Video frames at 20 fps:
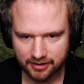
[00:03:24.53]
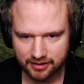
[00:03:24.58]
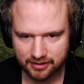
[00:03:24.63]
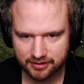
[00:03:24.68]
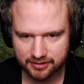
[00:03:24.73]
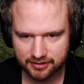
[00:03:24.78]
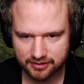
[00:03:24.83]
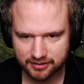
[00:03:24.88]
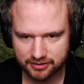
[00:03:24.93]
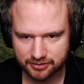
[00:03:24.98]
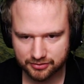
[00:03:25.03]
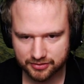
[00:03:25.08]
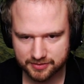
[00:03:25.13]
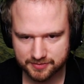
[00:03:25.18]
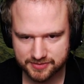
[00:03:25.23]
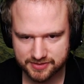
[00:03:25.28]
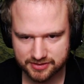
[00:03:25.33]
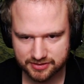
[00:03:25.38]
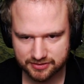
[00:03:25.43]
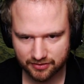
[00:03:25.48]

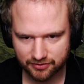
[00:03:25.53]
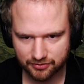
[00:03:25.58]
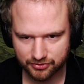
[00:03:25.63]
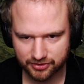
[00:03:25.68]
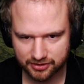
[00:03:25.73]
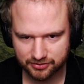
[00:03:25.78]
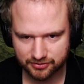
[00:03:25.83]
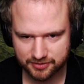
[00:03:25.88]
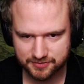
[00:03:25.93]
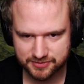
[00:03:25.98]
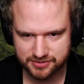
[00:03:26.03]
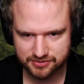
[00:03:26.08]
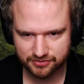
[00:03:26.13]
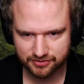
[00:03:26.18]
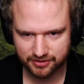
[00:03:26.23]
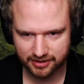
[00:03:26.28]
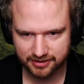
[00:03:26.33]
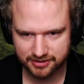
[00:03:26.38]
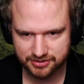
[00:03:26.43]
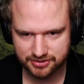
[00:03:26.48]
Three Crimson
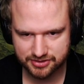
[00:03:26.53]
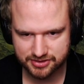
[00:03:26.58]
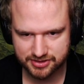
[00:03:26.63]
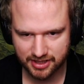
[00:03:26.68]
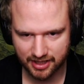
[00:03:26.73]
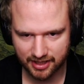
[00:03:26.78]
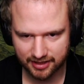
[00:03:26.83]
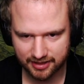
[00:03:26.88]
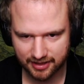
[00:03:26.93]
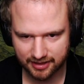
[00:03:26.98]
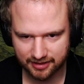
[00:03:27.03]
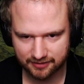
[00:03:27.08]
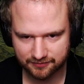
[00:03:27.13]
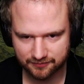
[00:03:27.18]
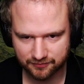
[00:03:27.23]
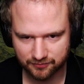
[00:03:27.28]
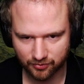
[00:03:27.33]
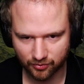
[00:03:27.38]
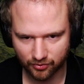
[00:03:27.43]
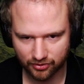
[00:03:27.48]
Rangers, High
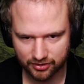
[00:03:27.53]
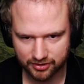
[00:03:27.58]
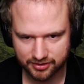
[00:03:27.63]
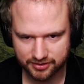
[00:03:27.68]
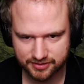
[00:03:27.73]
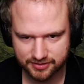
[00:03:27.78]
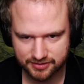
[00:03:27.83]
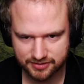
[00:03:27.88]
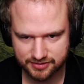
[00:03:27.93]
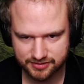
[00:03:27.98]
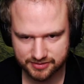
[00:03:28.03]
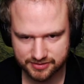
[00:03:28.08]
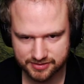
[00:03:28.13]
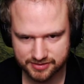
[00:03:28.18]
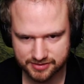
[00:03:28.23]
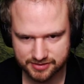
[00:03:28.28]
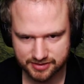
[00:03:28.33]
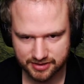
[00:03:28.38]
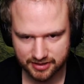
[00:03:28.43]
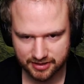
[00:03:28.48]
Elf
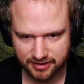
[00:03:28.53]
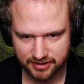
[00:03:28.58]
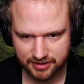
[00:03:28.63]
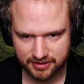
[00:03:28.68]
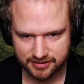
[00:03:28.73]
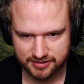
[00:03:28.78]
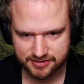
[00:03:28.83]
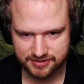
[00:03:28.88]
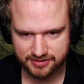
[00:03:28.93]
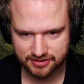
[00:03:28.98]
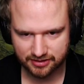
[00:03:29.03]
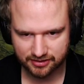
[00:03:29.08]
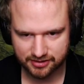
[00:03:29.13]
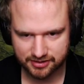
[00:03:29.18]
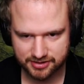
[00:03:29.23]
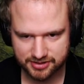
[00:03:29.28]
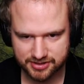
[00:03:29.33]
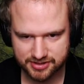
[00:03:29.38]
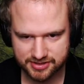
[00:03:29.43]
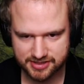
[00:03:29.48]
Wardens,
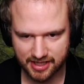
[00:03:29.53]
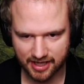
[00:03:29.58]
Sergeants.